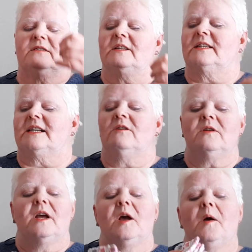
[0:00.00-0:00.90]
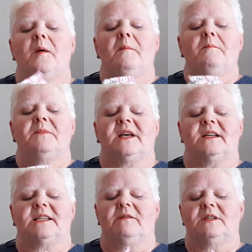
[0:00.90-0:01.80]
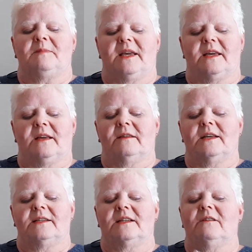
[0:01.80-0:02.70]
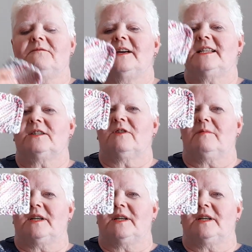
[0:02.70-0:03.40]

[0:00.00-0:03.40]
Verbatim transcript: out because I was making these little face scrubbies.